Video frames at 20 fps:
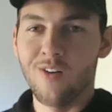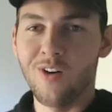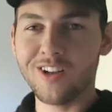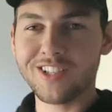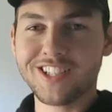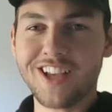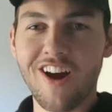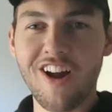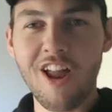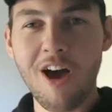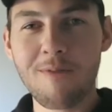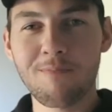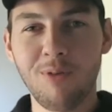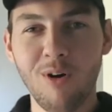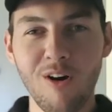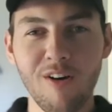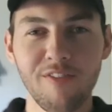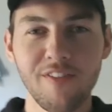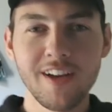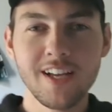What's going on,
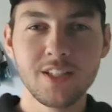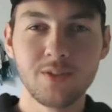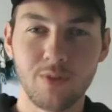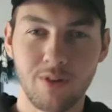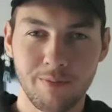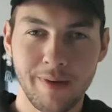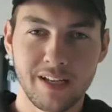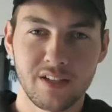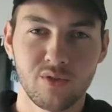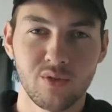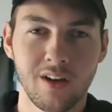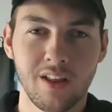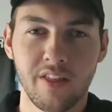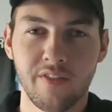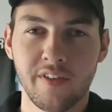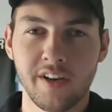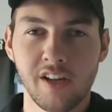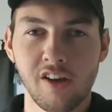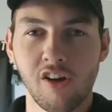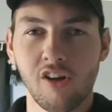Port fans? Welcome back to another
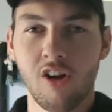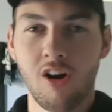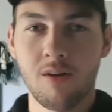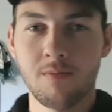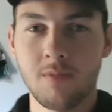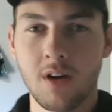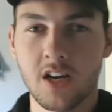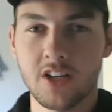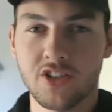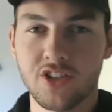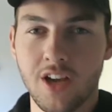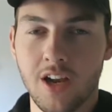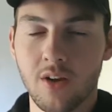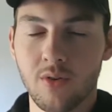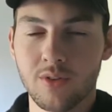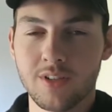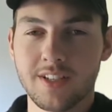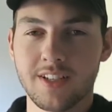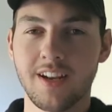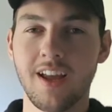video on my
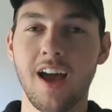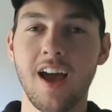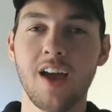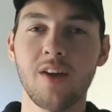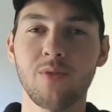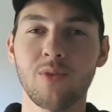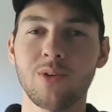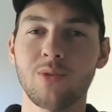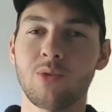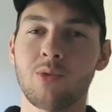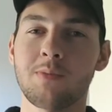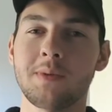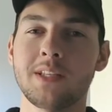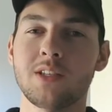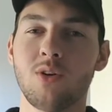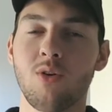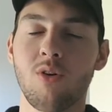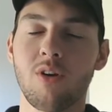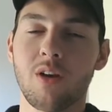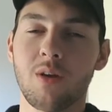channel, and today we will be
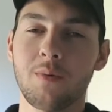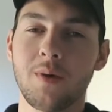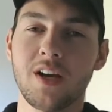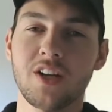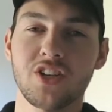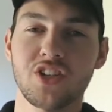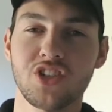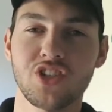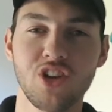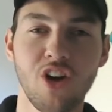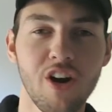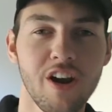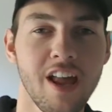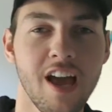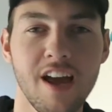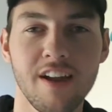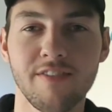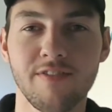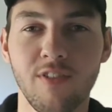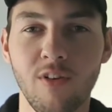talking about
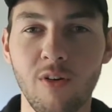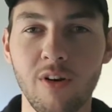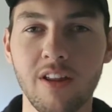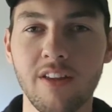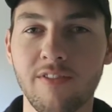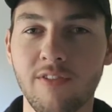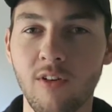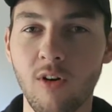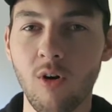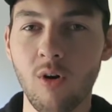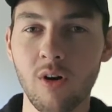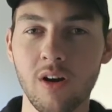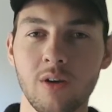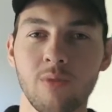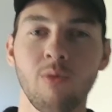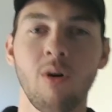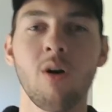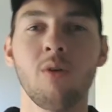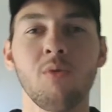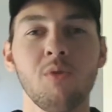Showdown 44
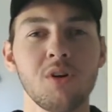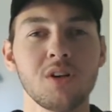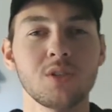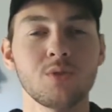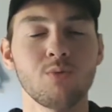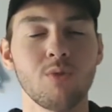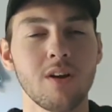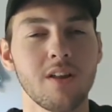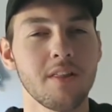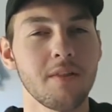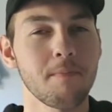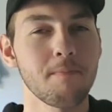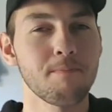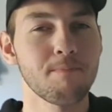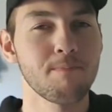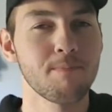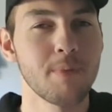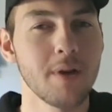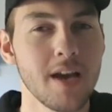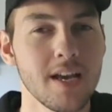in what was one of the
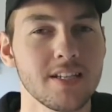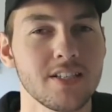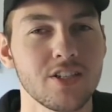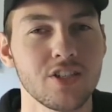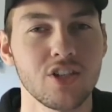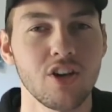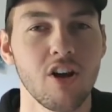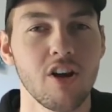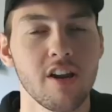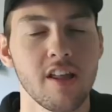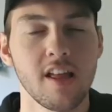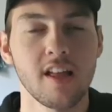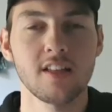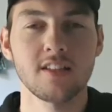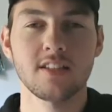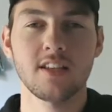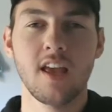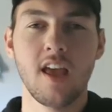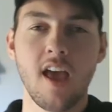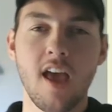best
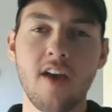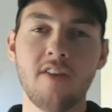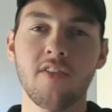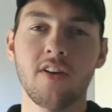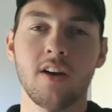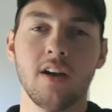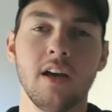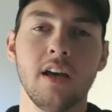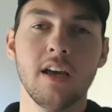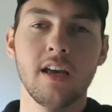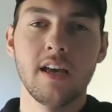showdowns ever